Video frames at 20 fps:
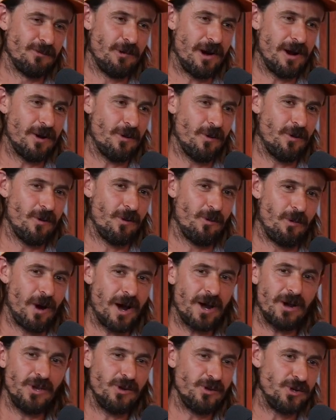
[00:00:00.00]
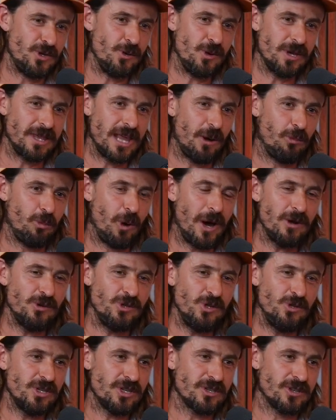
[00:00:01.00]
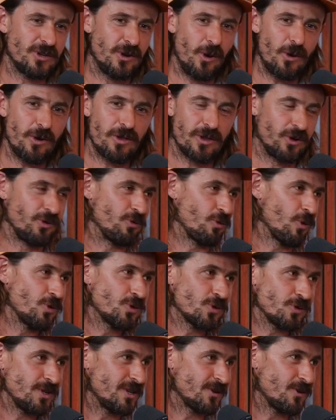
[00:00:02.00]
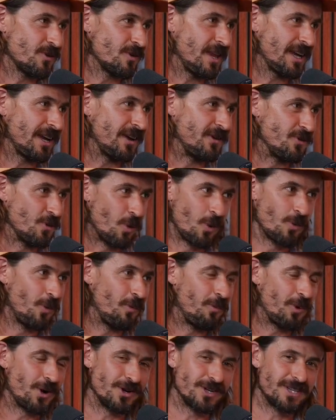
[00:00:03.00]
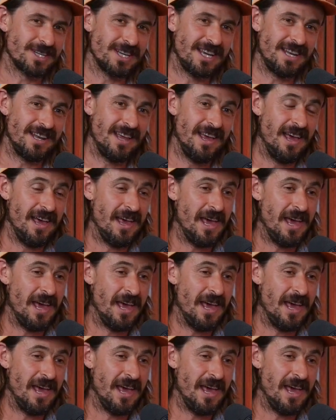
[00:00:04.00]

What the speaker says: Why are you doing that? Why don't you just go to the grocery store like a normal person?